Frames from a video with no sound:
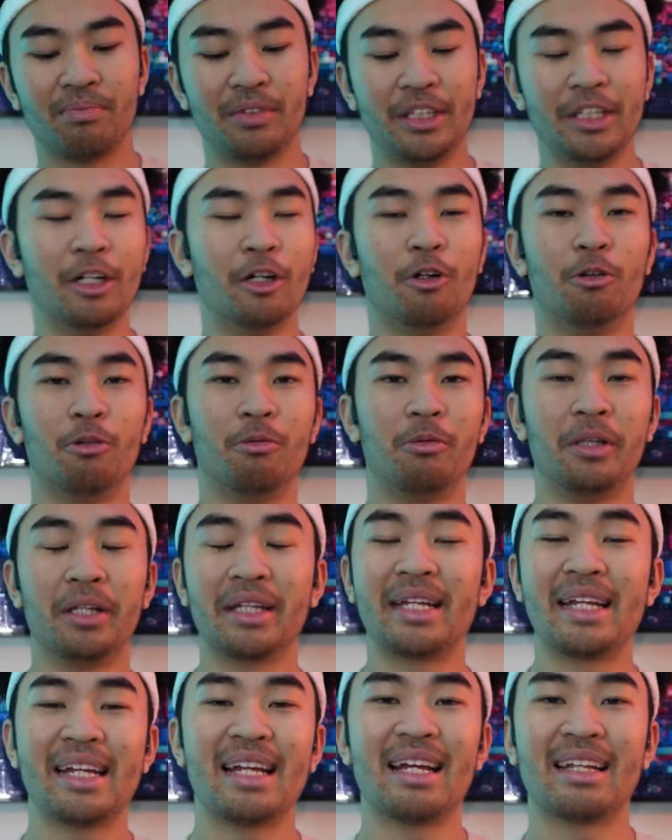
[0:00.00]

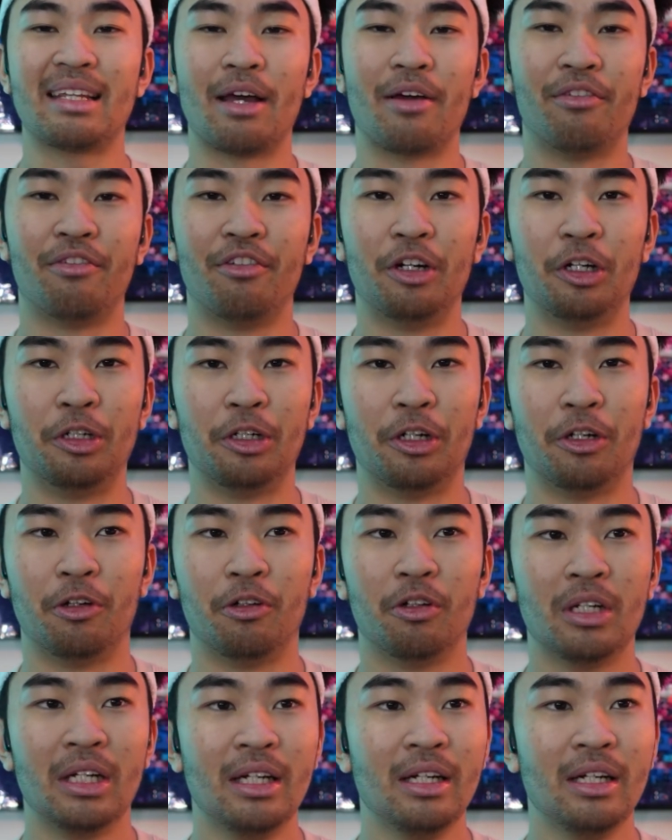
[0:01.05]
looking at that photo,